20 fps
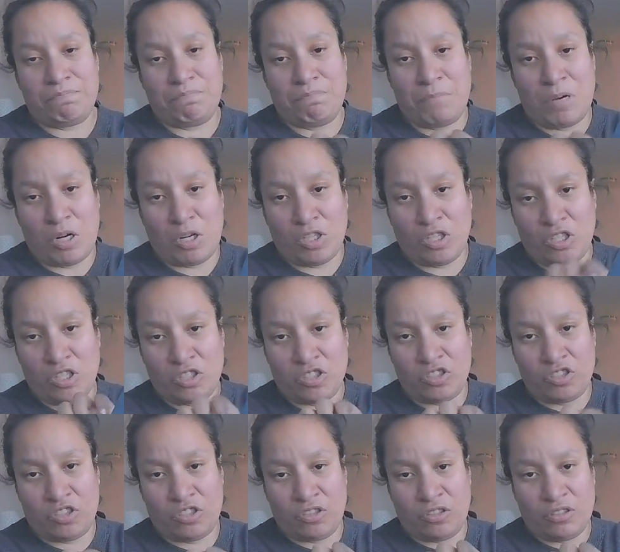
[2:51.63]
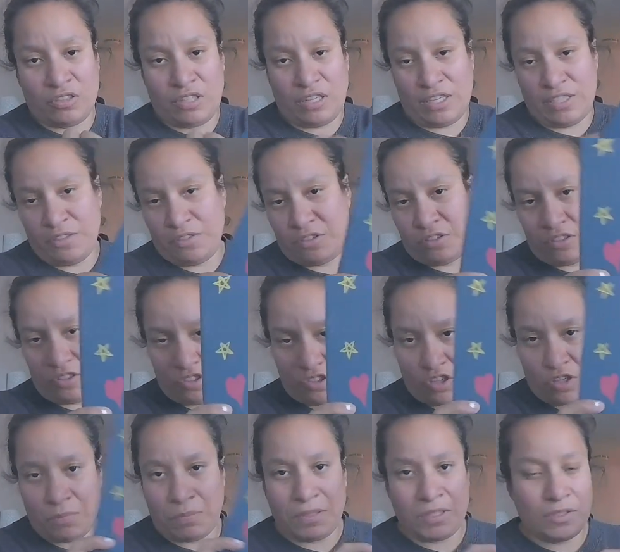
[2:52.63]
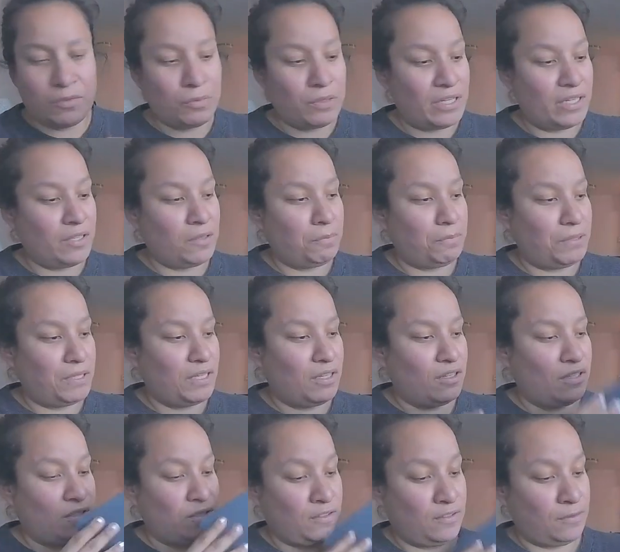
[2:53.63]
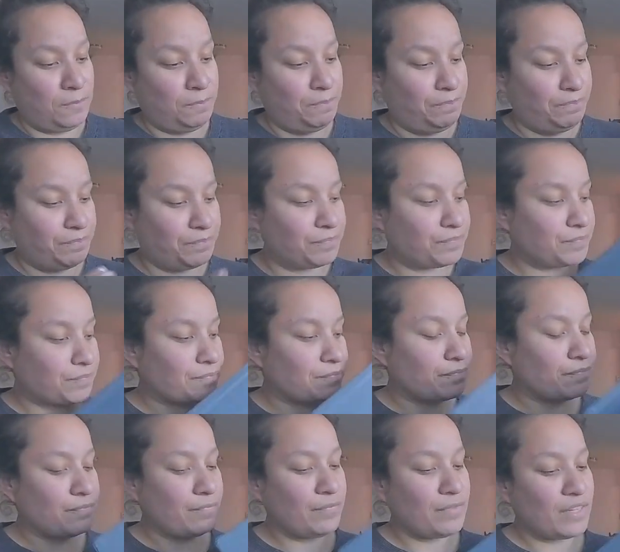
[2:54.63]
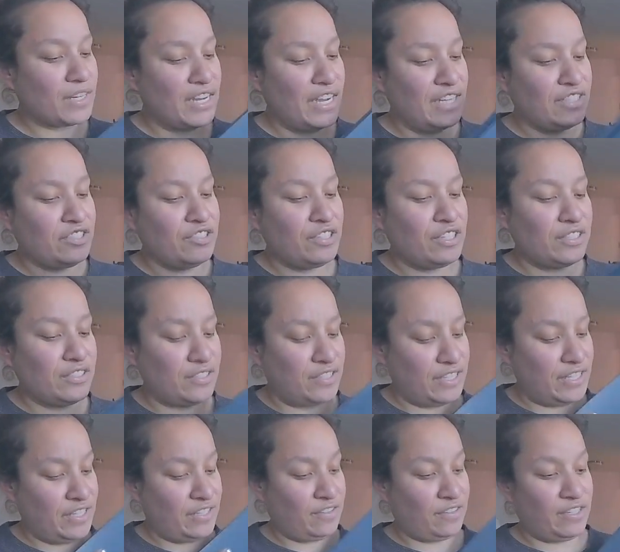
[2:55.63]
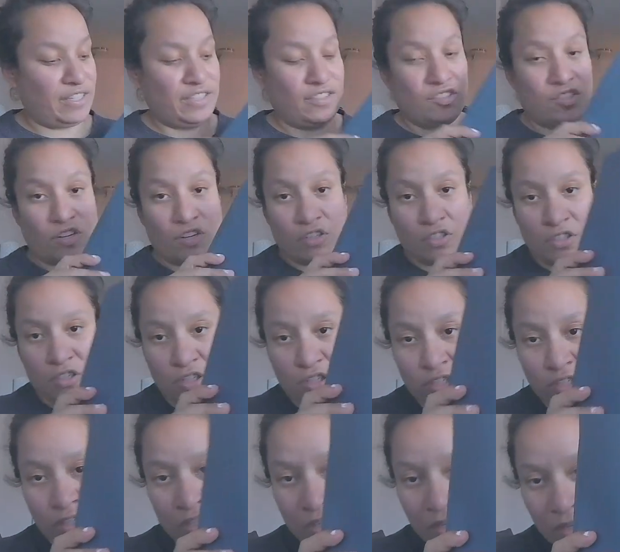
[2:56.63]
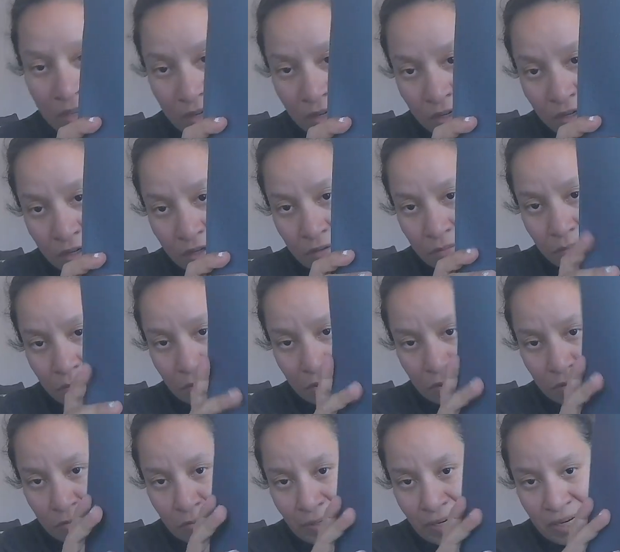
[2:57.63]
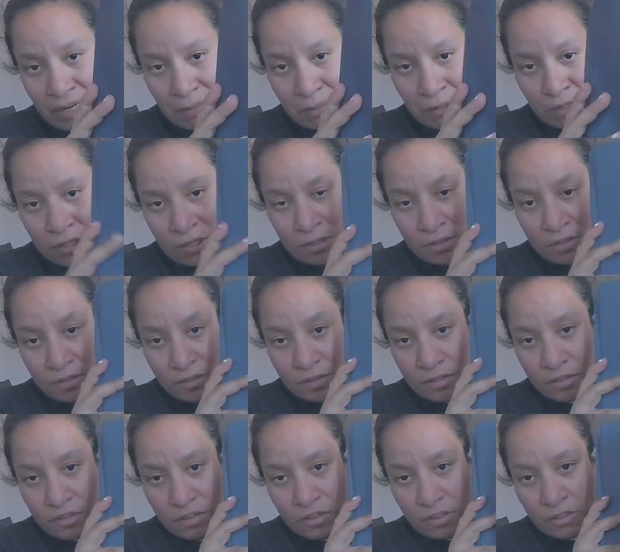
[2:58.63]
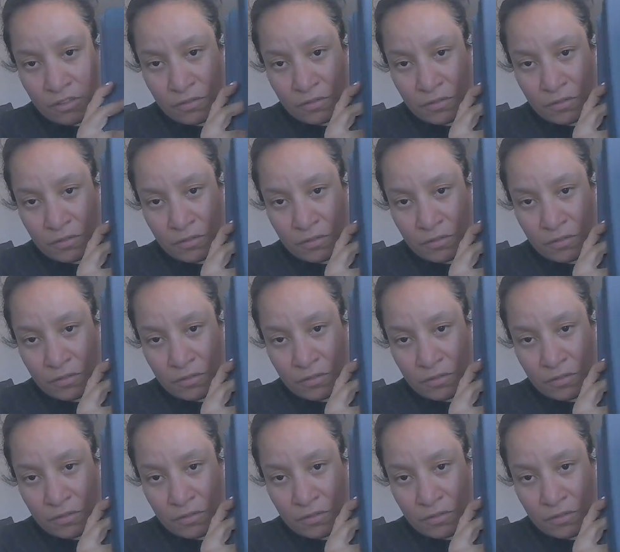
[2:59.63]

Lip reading: marker journal that I use the Sharpies with because as you can see, it's like darker blue paper all